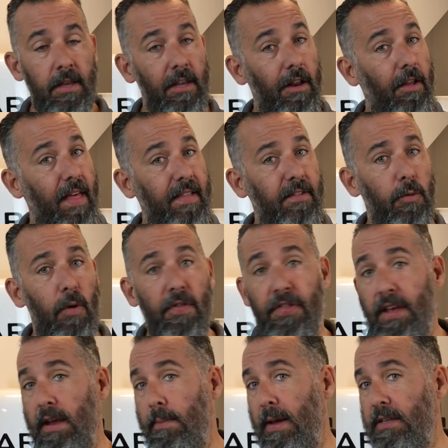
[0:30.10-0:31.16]
You know, that's the one
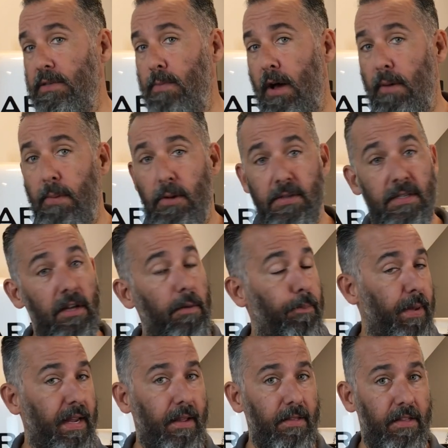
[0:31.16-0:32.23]
thing about small boats. They'll
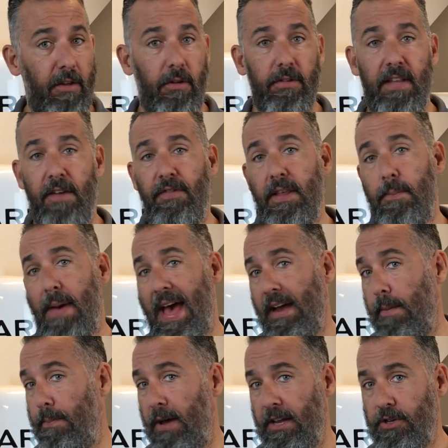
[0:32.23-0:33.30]
pick, they'll definitely pack
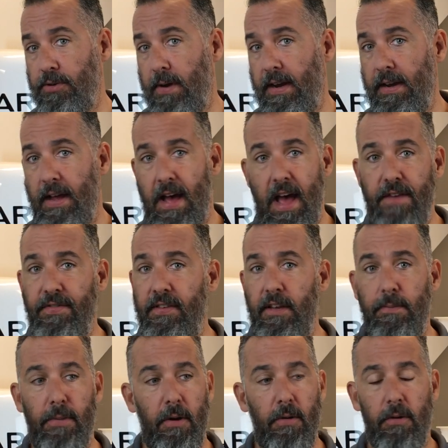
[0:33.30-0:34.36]
a punch, right? I
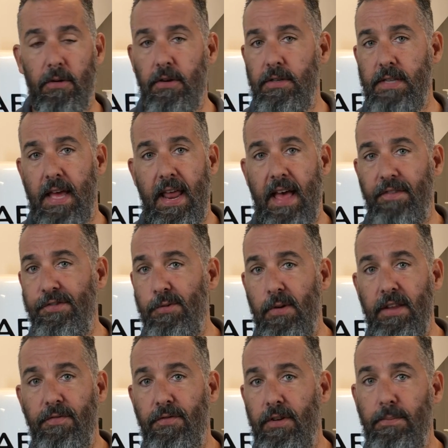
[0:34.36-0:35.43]
see boat owners that have
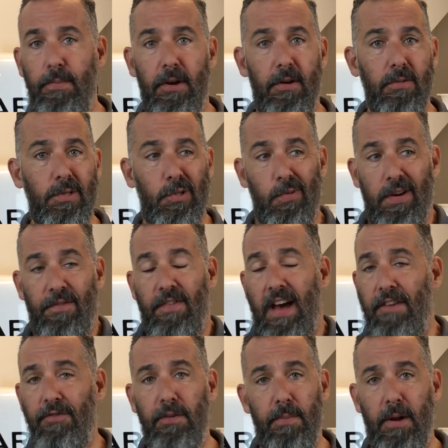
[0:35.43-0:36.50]
20 foot boats,
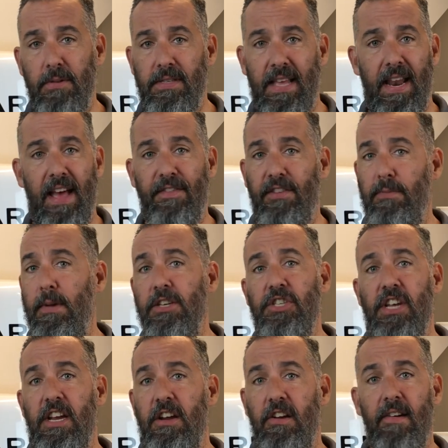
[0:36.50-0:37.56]
25 foot boats that have as
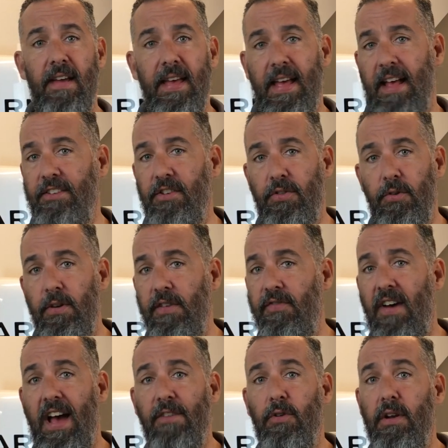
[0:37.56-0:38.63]
much gear as a
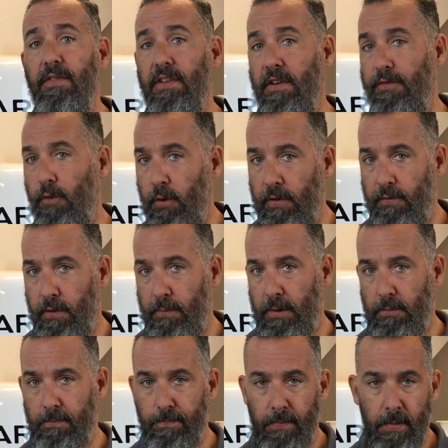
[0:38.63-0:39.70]
35 or even a 40 foot boat.